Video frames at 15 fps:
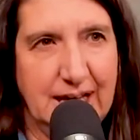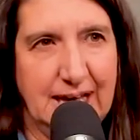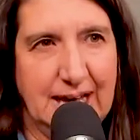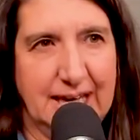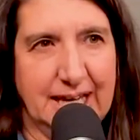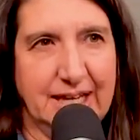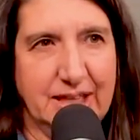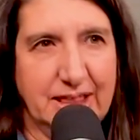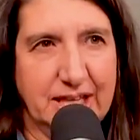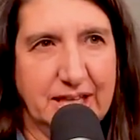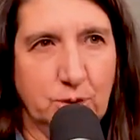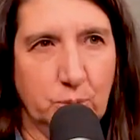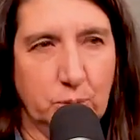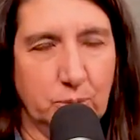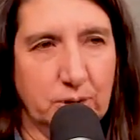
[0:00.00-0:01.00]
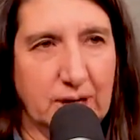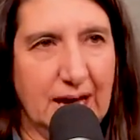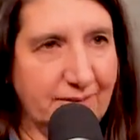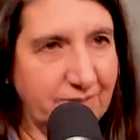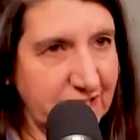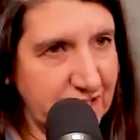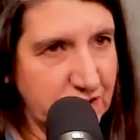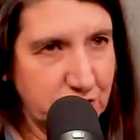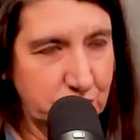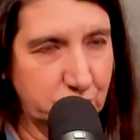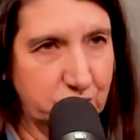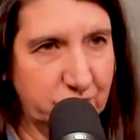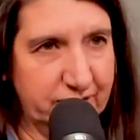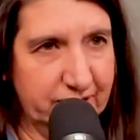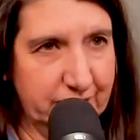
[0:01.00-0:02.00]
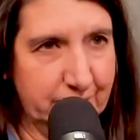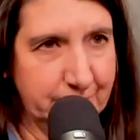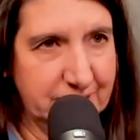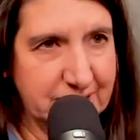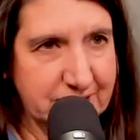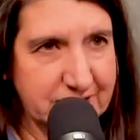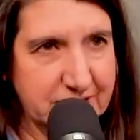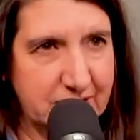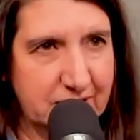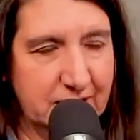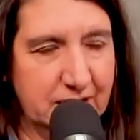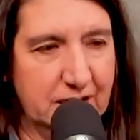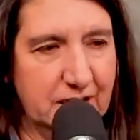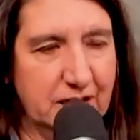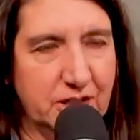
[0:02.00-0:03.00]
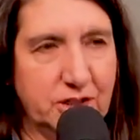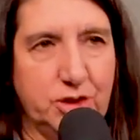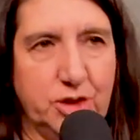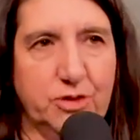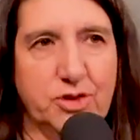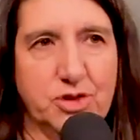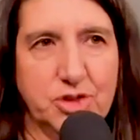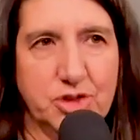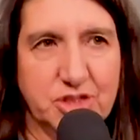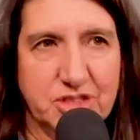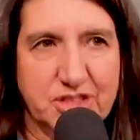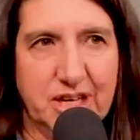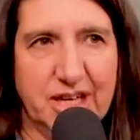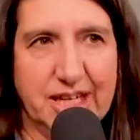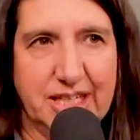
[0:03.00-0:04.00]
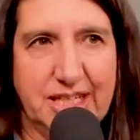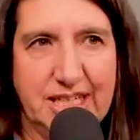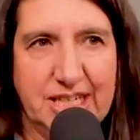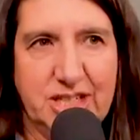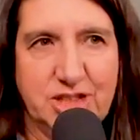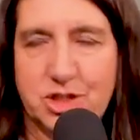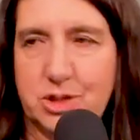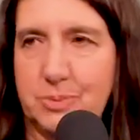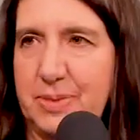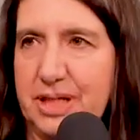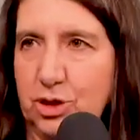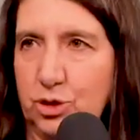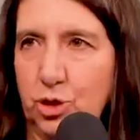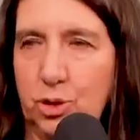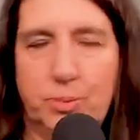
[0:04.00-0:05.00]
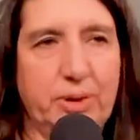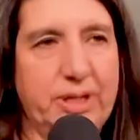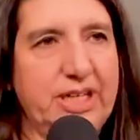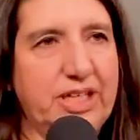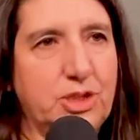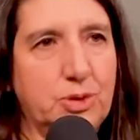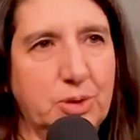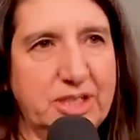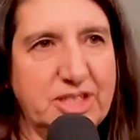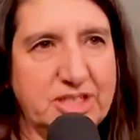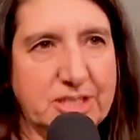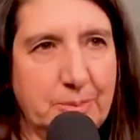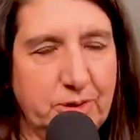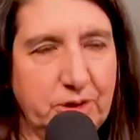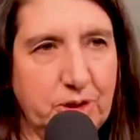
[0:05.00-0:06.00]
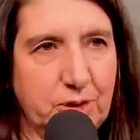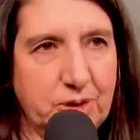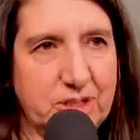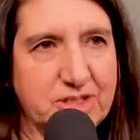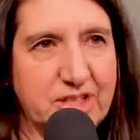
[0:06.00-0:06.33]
And I think when we're having these new developments, the universal design needs to be incorporated to at least some of the units.